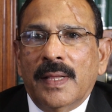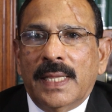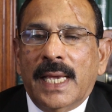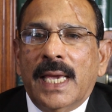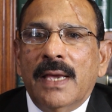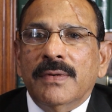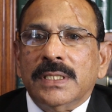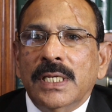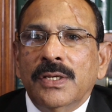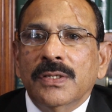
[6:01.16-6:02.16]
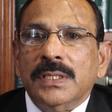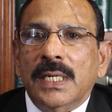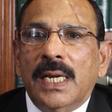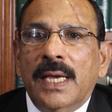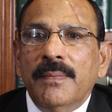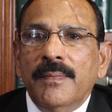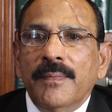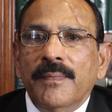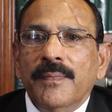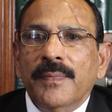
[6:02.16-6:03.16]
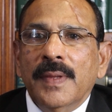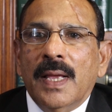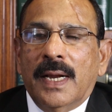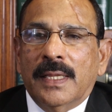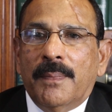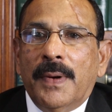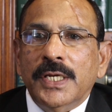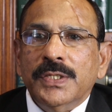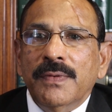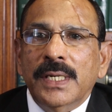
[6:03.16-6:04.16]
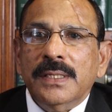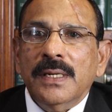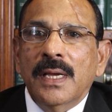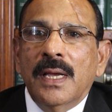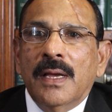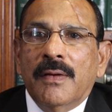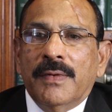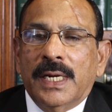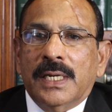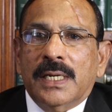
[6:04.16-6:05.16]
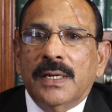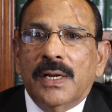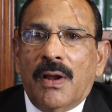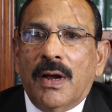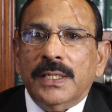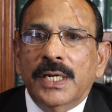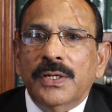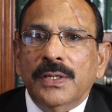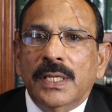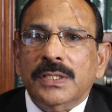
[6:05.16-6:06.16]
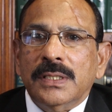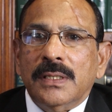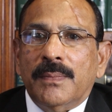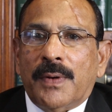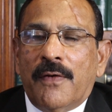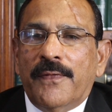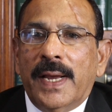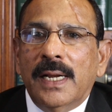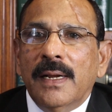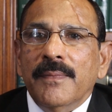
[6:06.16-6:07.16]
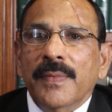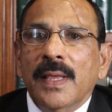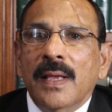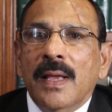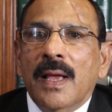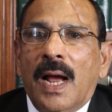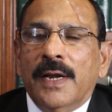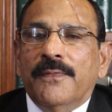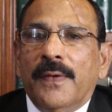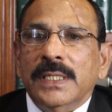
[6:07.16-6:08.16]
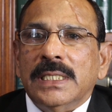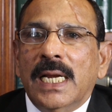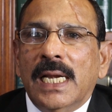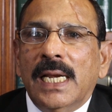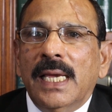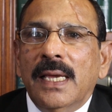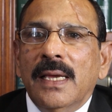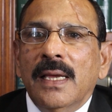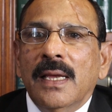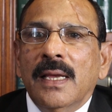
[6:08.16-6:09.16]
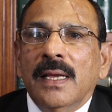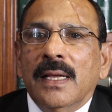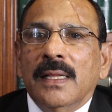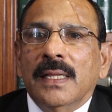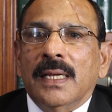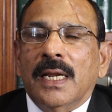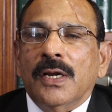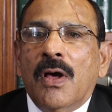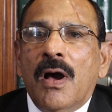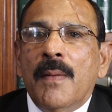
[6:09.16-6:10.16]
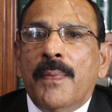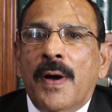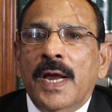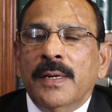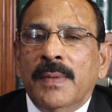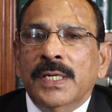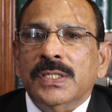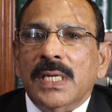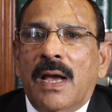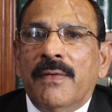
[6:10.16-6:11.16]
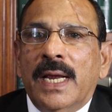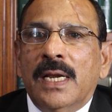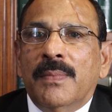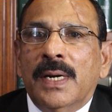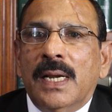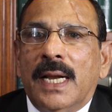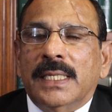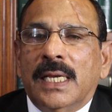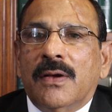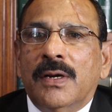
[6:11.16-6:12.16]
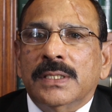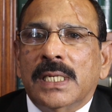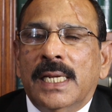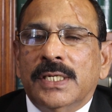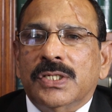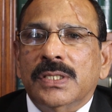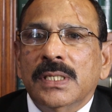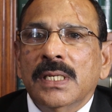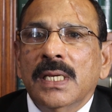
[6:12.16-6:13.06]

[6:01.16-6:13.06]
They gave us the username and the password. We logged into the profile. Unfortunately, there are no appointments available at the consulate